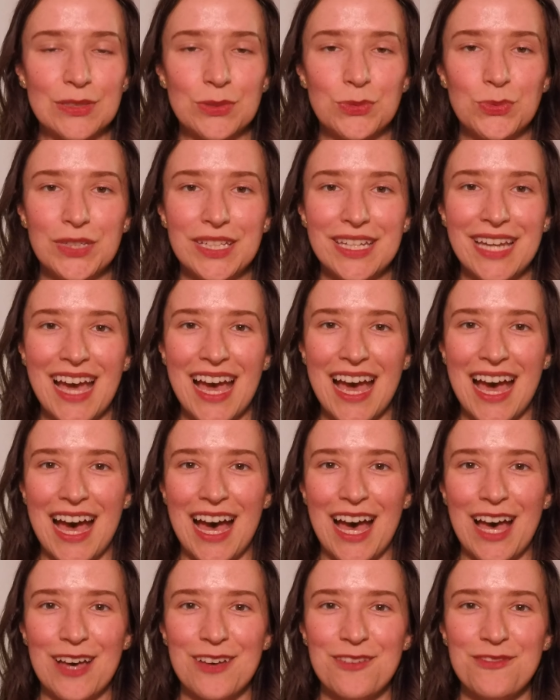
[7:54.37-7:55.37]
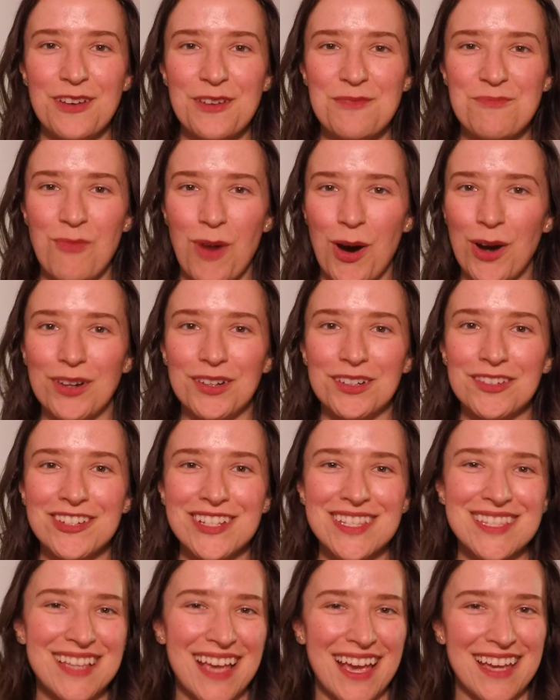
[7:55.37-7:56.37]
we have
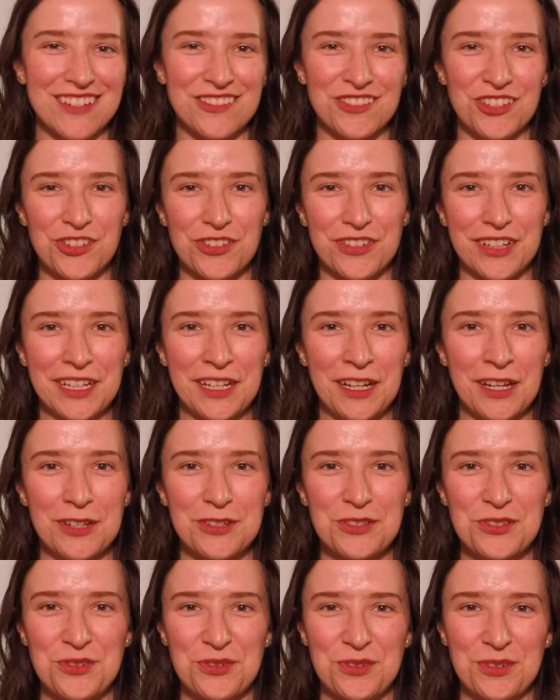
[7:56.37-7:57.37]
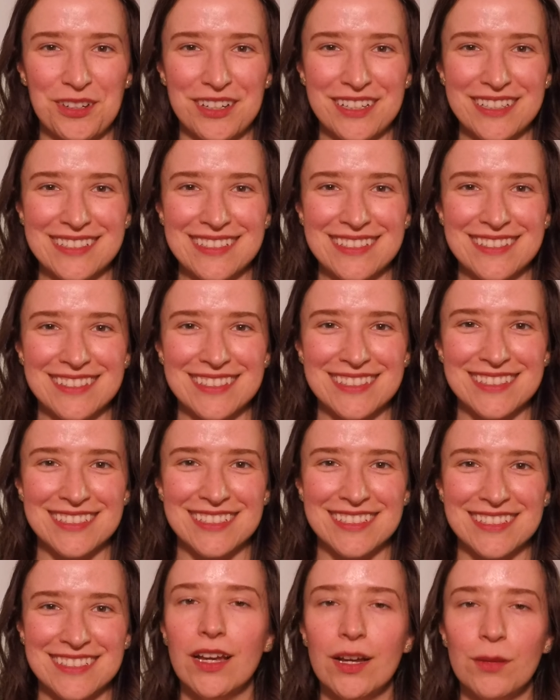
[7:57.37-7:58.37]
Mars entering Taurus.
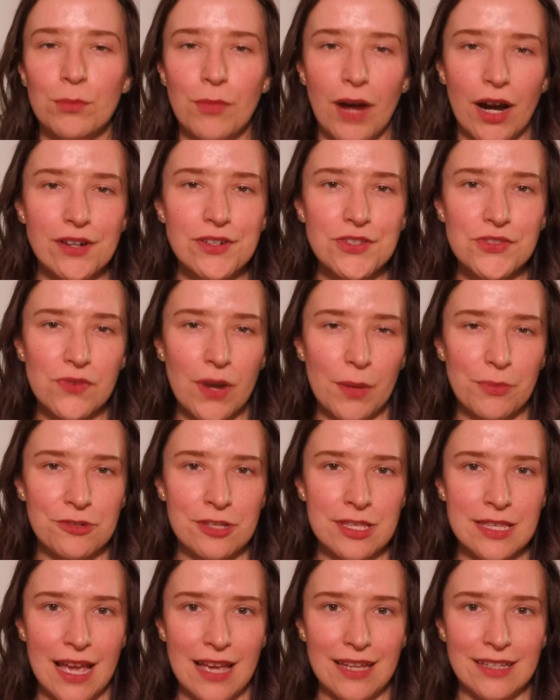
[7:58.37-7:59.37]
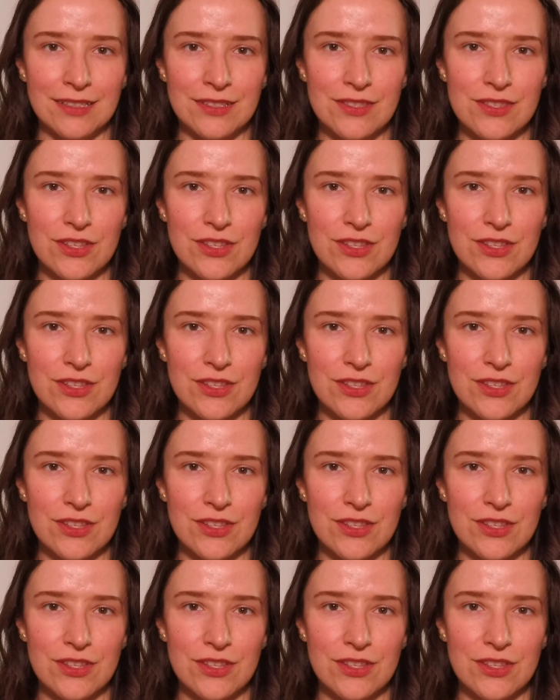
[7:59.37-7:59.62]
Mars represents